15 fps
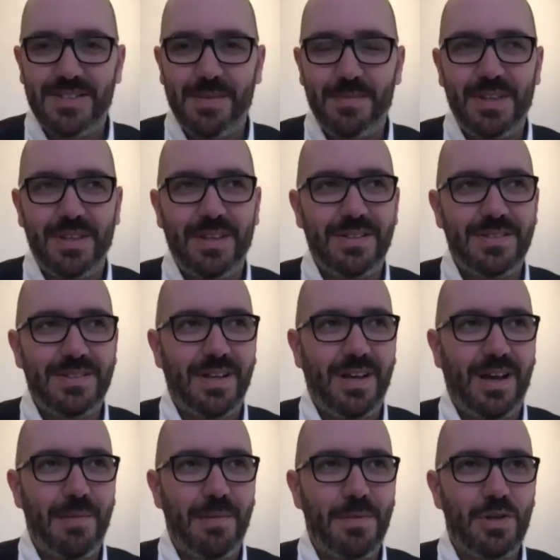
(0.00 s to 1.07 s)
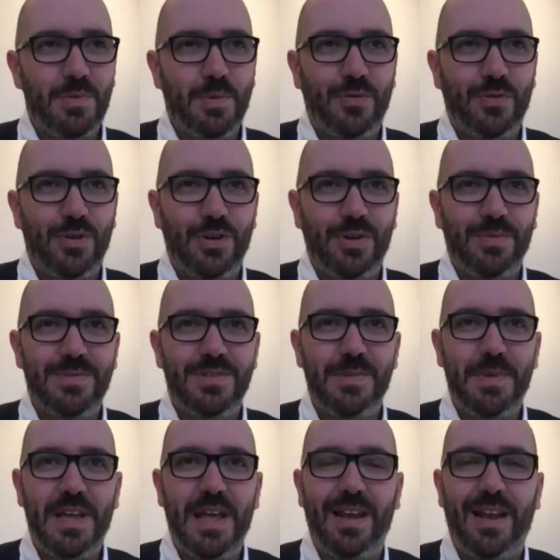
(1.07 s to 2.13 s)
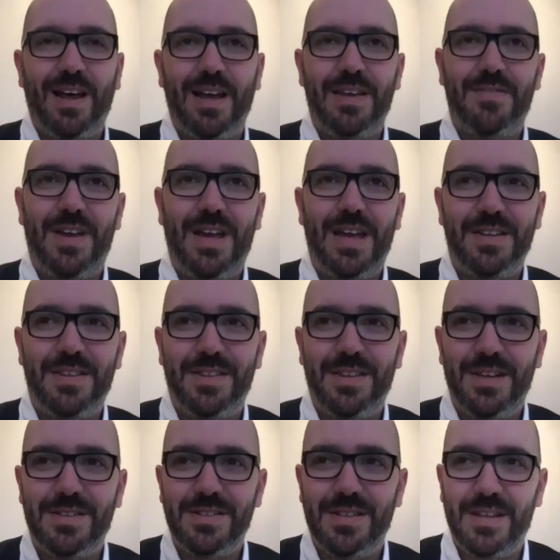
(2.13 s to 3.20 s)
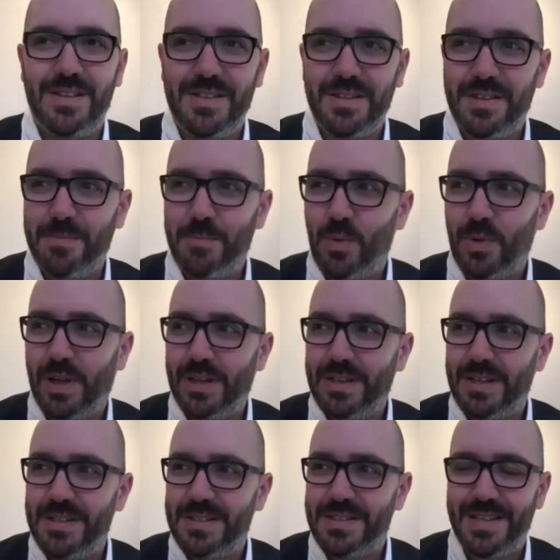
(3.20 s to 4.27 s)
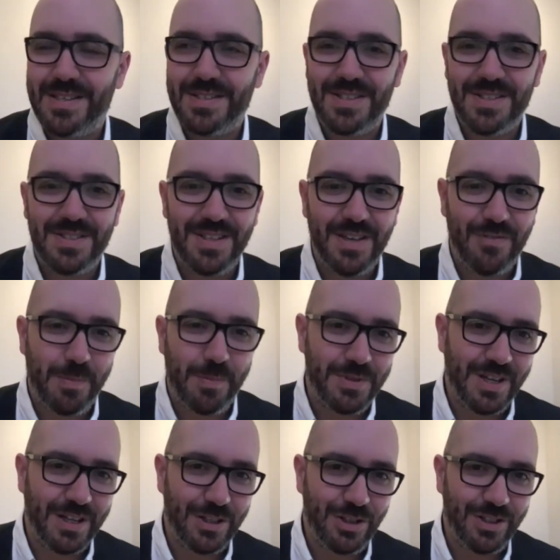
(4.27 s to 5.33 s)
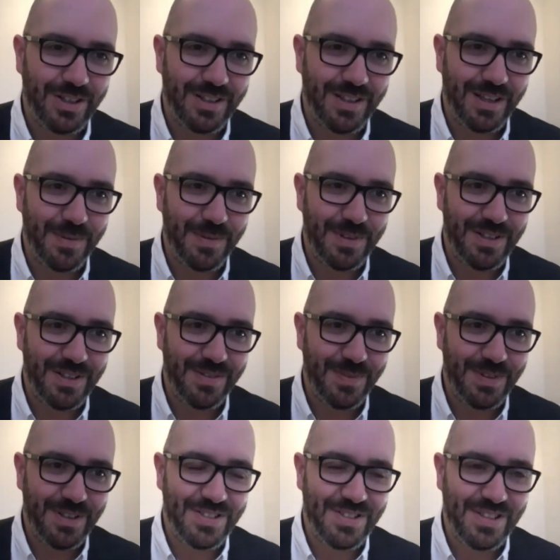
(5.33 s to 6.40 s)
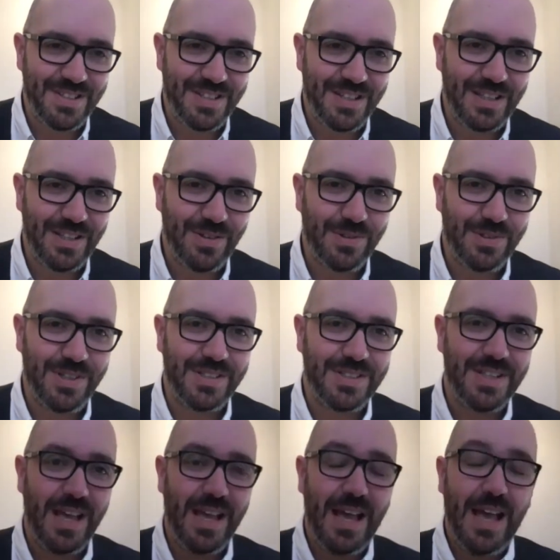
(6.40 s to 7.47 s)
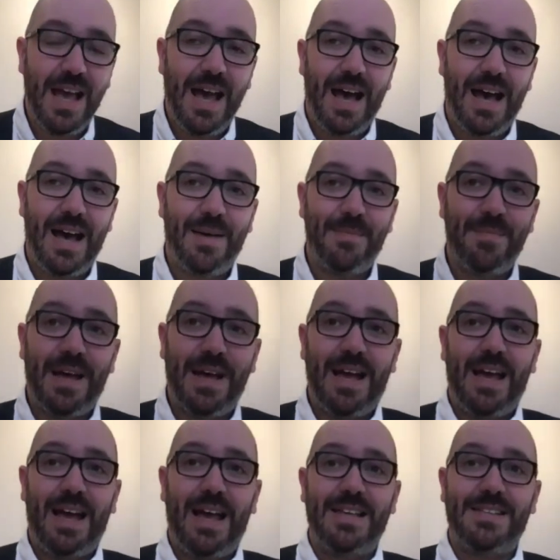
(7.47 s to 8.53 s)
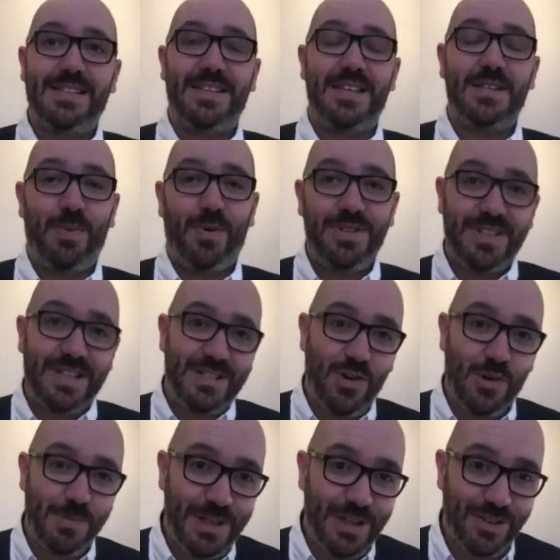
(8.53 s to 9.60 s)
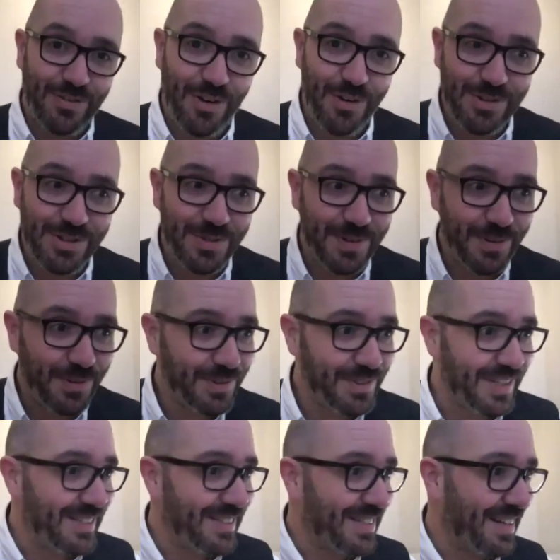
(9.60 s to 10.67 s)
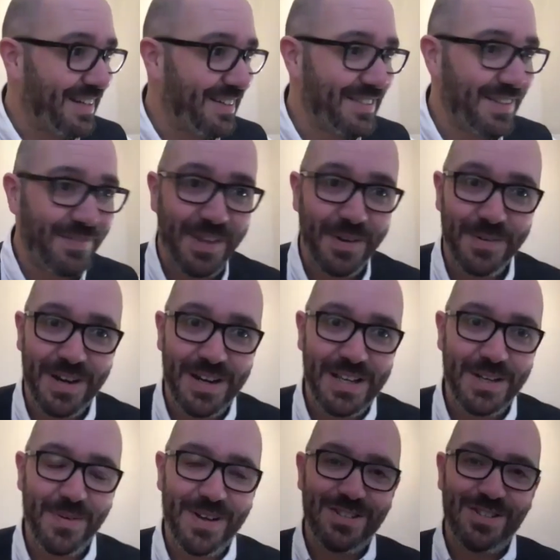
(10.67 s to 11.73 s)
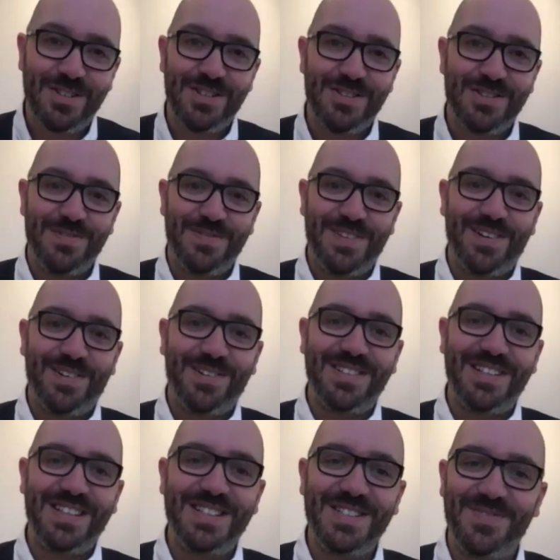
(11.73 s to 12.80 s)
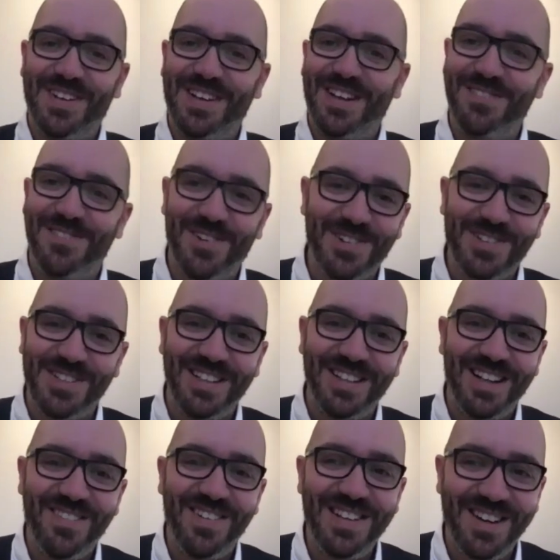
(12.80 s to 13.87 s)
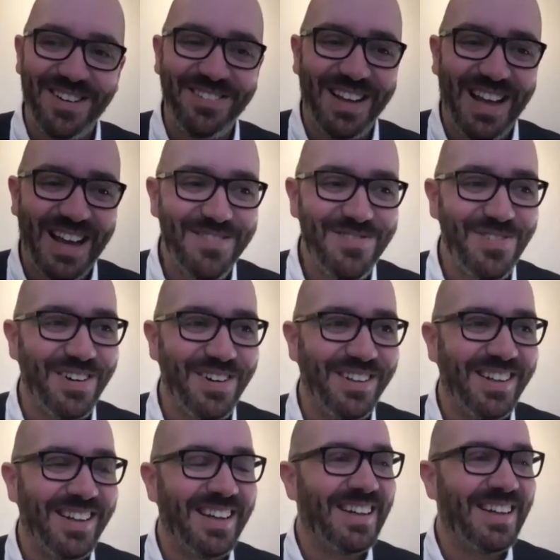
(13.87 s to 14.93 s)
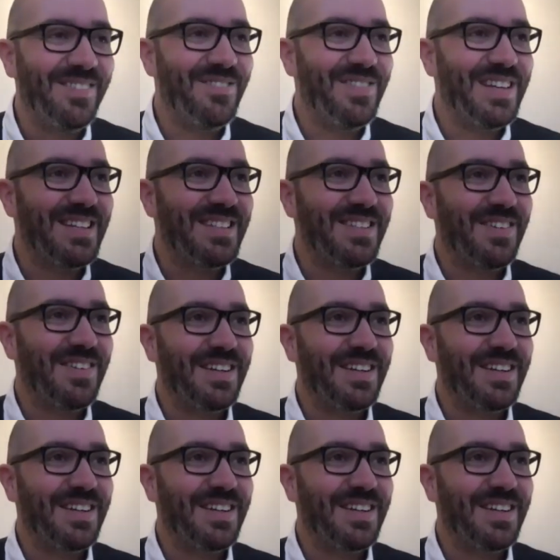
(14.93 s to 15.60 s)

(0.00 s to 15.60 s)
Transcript: something that I much prefer, to be live in a theatre. There's nothing more like the intensity of a production, I think, when you're sitting in the audience. It's at this point I'd normally throw to an audience and ask if there were any questions from the audience, but unfortunately we don't have one because of our